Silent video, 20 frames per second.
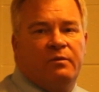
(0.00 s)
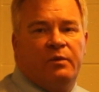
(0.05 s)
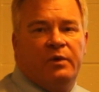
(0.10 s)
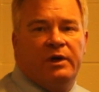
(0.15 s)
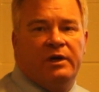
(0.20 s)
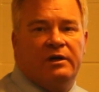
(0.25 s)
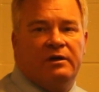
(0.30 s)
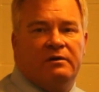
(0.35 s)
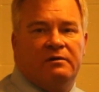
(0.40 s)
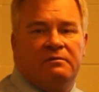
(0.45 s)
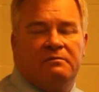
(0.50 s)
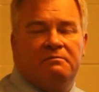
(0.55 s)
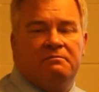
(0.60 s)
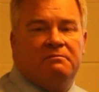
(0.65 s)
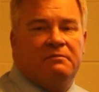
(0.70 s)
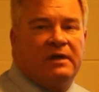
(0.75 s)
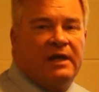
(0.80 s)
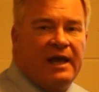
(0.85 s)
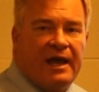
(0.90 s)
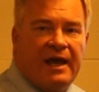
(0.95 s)
We
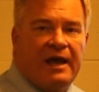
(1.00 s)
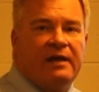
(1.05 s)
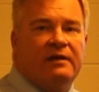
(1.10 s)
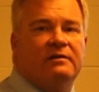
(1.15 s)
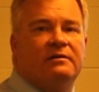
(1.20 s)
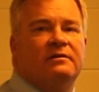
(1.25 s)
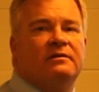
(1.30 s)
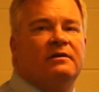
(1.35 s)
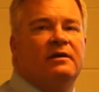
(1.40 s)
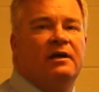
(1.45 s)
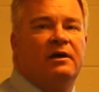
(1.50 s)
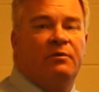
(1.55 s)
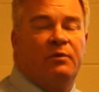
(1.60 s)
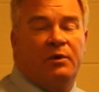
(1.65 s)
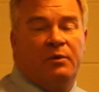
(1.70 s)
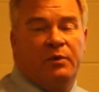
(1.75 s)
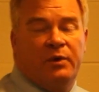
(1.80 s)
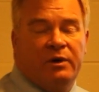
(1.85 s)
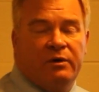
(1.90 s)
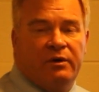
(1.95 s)
can't and
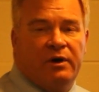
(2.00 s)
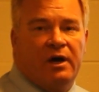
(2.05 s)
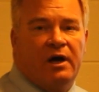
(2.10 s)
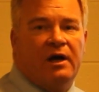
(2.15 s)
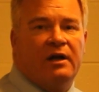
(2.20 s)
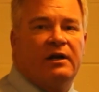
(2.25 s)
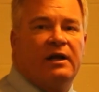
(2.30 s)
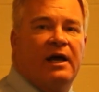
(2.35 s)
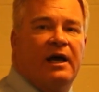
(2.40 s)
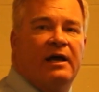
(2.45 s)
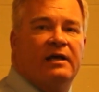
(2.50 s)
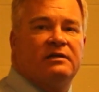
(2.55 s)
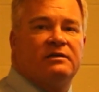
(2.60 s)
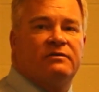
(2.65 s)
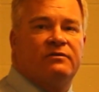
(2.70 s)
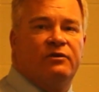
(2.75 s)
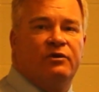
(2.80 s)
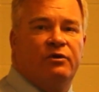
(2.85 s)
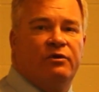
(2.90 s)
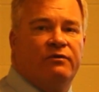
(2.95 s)
we will not
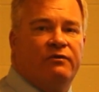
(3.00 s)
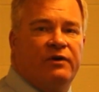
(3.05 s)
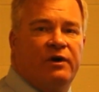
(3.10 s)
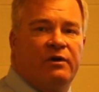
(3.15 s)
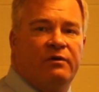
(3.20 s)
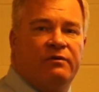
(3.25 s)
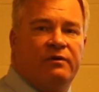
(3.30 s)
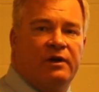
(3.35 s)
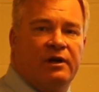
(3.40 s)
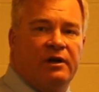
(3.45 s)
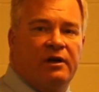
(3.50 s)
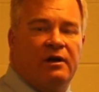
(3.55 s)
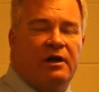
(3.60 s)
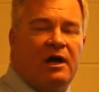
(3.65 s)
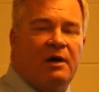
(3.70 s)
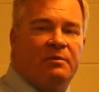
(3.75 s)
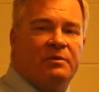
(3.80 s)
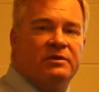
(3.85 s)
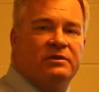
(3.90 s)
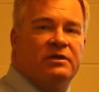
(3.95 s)
ask you to vote in
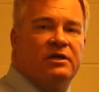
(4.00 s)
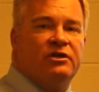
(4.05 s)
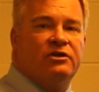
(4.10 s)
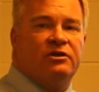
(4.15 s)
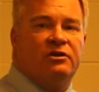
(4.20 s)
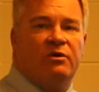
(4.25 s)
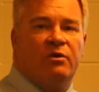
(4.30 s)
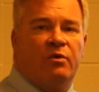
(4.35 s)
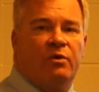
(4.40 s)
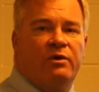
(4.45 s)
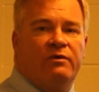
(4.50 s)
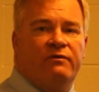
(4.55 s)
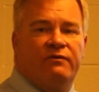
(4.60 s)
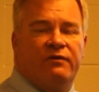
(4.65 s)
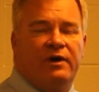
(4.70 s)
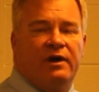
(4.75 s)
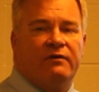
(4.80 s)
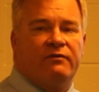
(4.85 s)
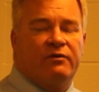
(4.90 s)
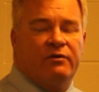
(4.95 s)
opposition or in
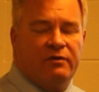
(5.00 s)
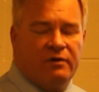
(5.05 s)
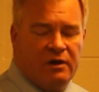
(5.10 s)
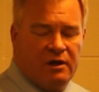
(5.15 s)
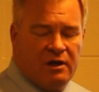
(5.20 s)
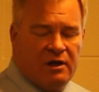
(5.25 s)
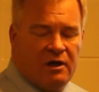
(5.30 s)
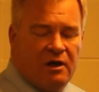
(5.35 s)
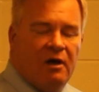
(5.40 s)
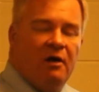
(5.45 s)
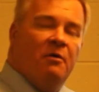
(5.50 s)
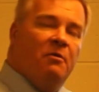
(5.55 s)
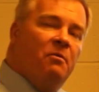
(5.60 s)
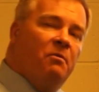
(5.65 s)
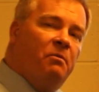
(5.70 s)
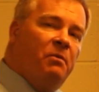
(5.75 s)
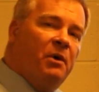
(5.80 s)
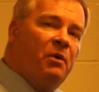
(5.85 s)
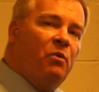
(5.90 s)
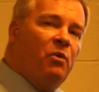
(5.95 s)
favor.
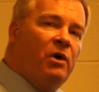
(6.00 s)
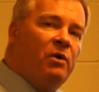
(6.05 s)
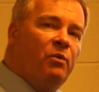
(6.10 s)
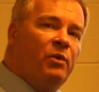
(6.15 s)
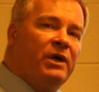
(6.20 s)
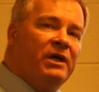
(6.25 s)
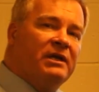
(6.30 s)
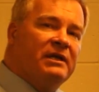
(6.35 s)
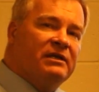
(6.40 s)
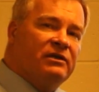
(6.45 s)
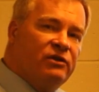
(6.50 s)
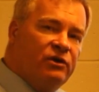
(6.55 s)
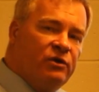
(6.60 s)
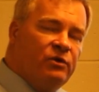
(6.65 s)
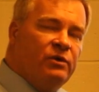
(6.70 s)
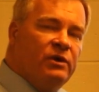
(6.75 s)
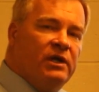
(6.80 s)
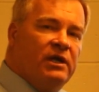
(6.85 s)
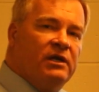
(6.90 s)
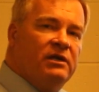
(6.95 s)
But what we
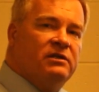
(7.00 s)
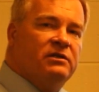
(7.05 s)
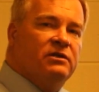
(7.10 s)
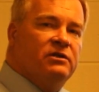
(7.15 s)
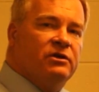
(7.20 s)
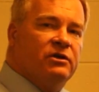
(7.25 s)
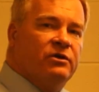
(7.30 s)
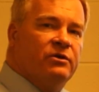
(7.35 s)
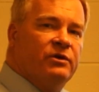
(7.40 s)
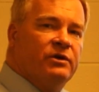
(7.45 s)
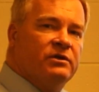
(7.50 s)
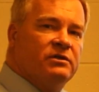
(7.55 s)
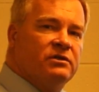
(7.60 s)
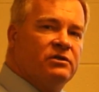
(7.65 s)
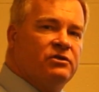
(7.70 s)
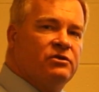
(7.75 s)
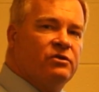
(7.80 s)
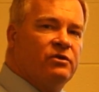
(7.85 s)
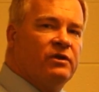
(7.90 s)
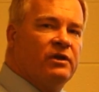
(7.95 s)
do need to do is
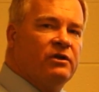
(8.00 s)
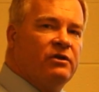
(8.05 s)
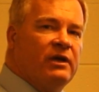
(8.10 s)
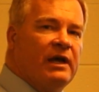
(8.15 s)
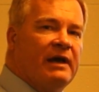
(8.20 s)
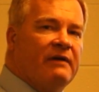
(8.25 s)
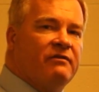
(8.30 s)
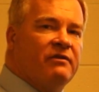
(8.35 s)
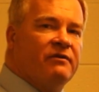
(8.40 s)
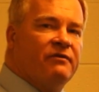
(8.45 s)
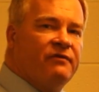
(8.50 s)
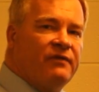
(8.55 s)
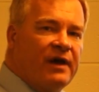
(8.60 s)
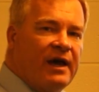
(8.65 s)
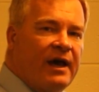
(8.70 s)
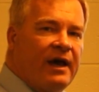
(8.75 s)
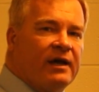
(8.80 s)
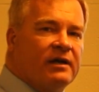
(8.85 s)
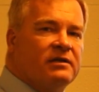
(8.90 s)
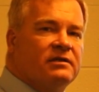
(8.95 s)
ensure that you have the
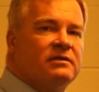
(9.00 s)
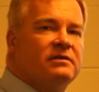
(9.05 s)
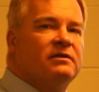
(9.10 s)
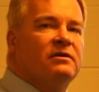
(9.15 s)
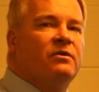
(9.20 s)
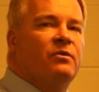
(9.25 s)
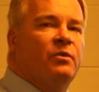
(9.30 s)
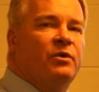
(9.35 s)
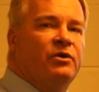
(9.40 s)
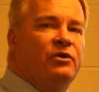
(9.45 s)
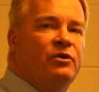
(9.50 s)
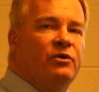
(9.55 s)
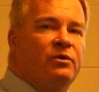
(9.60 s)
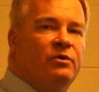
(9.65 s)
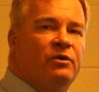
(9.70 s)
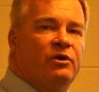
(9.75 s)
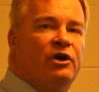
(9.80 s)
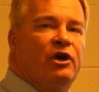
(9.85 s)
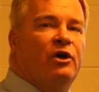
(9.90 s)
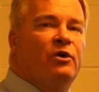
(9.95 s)
facts when
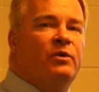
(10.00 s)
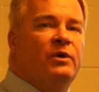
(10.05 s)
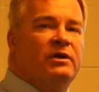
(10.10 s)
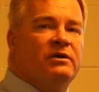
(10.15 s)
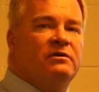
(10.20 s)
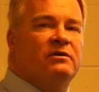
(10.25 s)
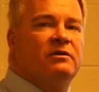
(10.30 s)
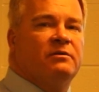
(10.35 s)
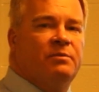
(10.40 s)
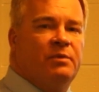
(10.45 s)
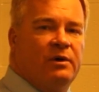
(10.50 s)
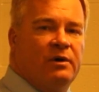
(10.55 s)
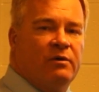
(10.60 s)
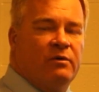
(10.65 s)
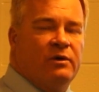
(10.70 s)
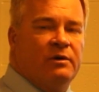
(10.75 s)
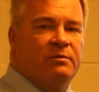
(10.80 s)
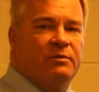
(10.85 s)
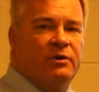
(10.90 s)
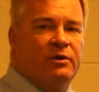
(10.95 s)
you go into the
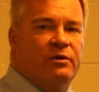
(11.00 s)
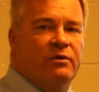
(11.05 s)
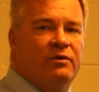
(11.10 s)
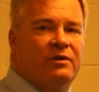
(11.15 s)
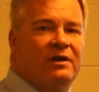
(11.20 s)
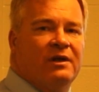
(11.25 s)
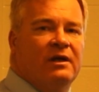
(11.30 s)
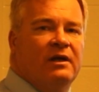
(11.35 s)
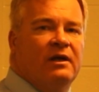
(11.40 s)
polling booth